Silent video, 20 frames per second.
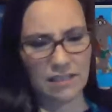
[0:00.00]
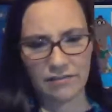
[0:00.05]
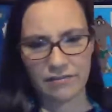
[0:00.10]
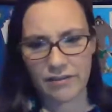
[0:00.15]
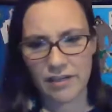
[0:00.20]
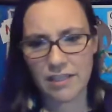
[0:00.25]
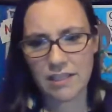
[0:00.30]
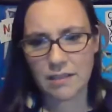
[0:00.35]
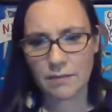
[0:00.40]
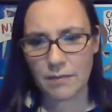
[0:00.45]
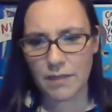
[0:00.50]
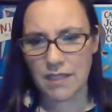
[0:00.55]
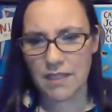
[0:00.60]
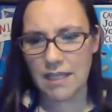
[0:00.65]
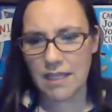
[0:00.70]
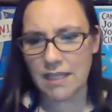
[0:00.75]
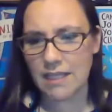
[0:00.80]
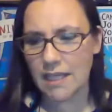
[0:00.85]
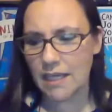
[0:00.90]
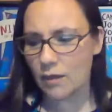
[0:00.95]
different, something
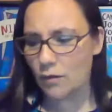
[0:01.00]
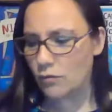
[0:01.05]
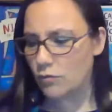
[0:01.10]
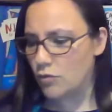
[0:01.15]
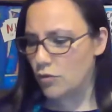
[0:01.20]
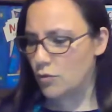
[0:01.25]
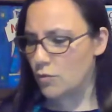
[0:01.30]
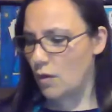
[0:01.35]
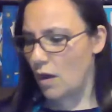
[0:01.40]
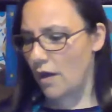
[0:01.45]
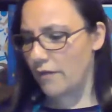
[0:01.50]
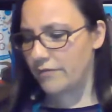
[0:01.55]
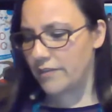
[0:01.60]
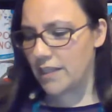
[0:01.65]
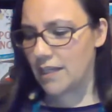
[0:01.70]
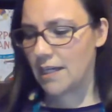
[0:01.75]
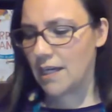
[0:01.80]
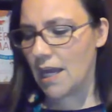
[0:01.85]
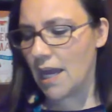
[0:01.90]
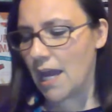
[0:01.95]
that they don't do
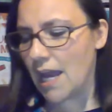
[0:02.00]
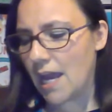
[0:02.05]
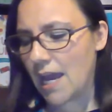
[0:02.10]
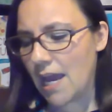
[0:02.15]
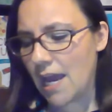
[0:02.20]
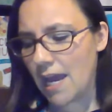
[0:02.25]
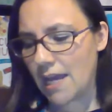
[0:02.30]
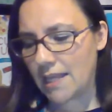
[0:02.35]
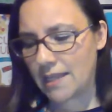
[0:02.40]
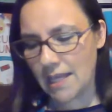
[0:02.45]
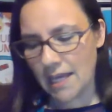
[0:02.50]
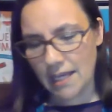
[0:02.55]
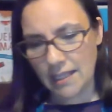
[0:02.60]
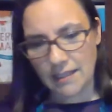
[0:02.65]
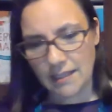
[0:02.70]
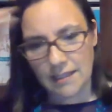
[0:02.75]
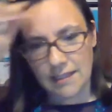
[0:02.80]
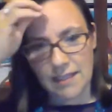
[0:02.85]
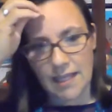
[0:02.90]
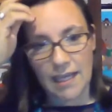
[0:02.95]
often, and
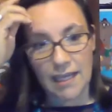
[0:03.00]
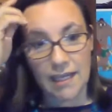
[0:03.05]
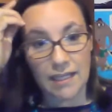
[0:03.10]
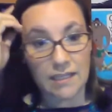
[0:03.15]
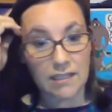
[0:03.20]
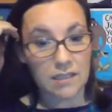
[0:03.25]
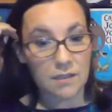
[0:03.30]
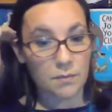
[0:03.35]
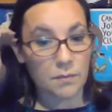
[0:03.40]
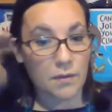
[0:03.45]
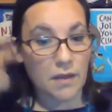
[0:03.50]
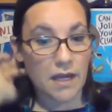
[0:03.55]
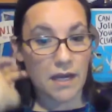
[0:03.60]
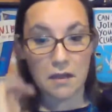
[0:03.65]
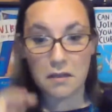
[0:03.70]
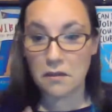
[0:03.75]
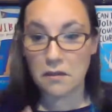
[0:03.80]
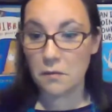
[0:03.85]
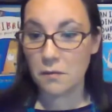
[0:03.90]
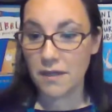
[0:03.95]
then they can display it
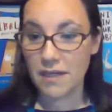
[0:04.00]
on their